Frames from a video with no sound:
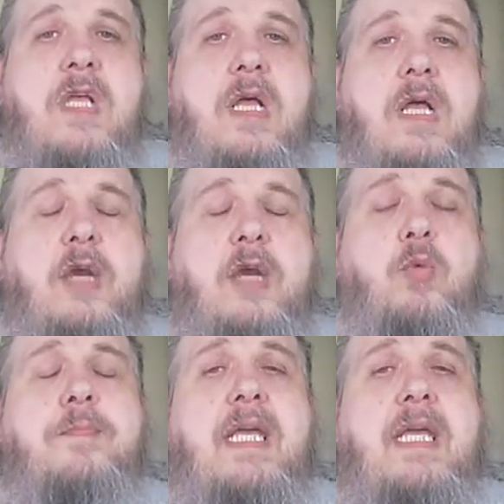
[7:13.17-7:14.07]
There
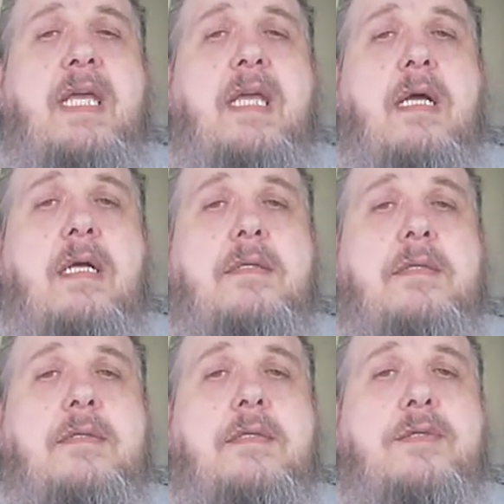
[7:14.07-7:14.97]
will be a
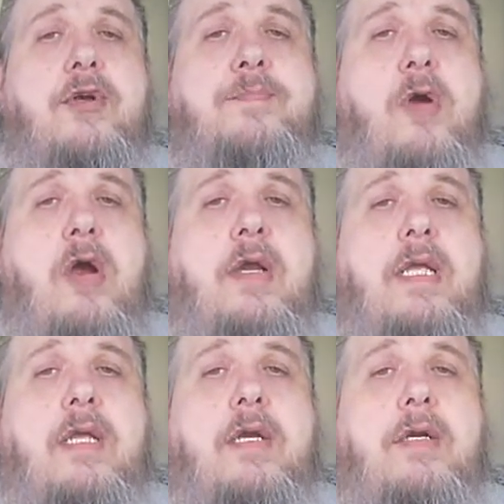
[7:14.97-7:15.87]
third part
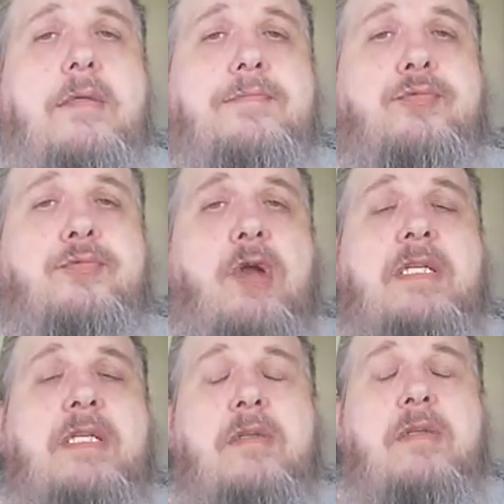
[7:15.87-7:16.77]
here probably
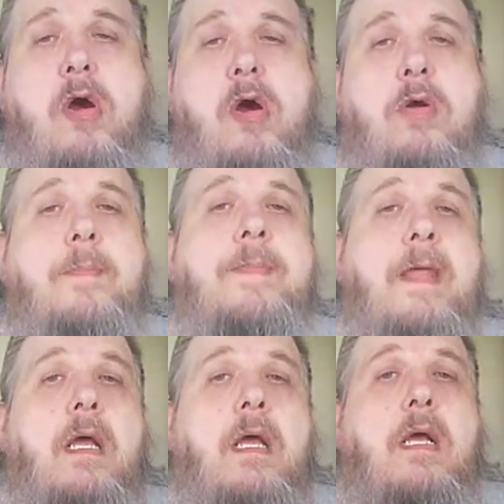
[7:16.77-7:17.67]
tomorrow.
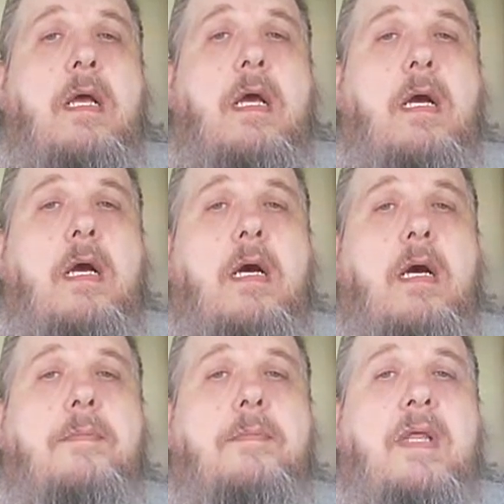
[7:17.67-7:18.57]

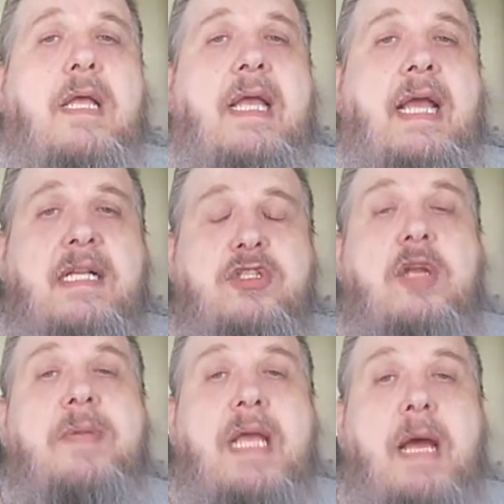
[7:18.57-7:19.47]
And it's
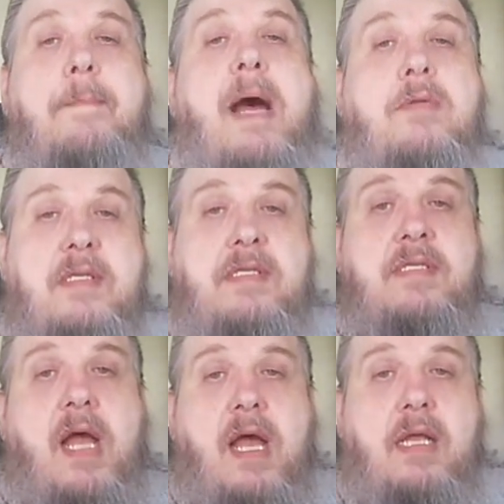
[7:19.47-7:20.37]
going to be about the
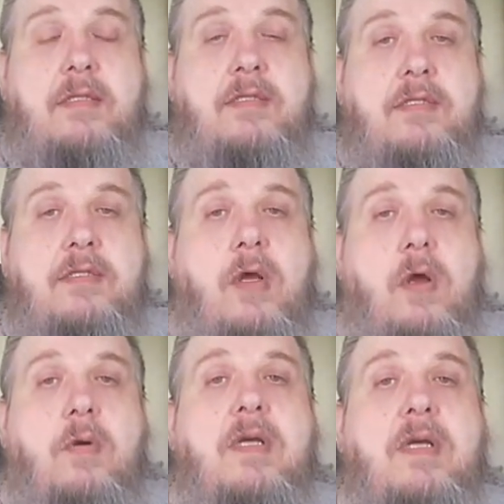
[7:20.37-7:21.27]
signs.
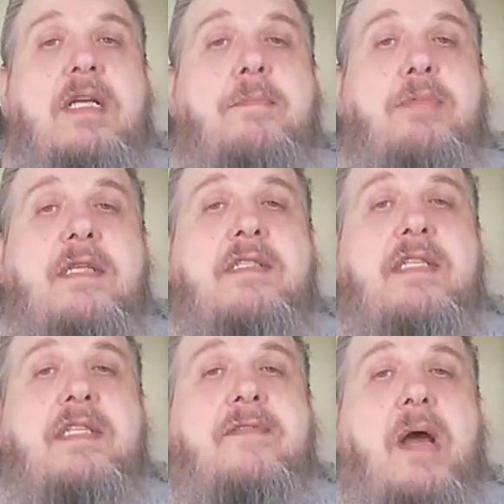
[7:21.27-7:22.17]
So God bless
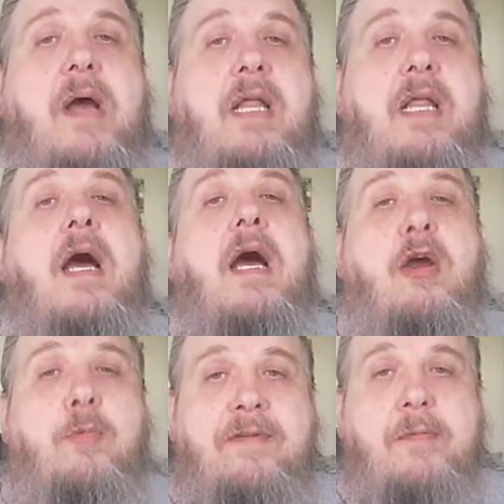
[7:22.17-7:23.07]
everybody. I
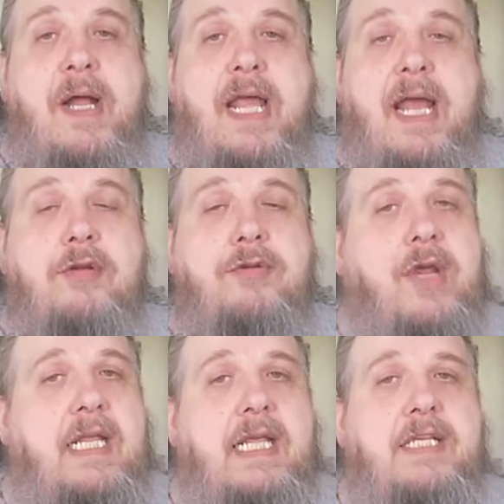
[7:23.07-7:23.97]
hope everybody had a
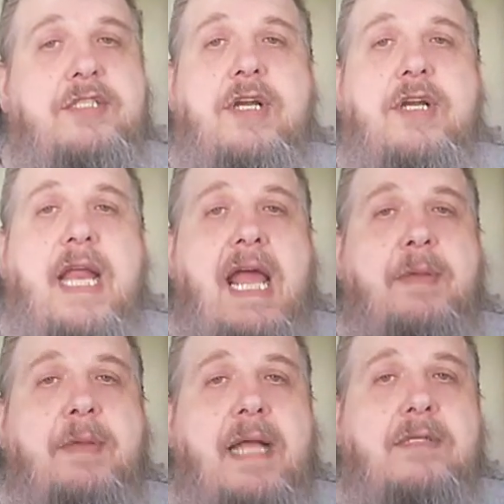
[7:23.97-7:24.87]
great Easter and a
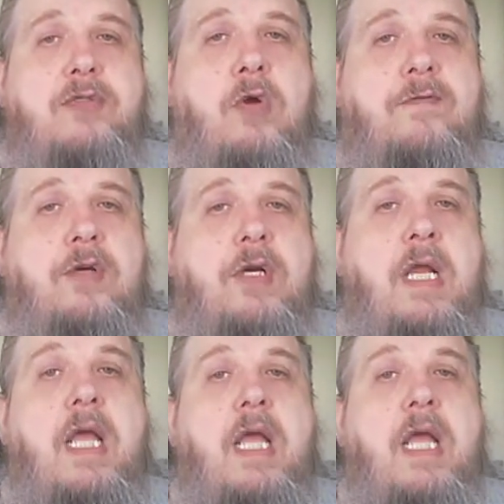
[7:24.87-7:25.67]
happy Passover.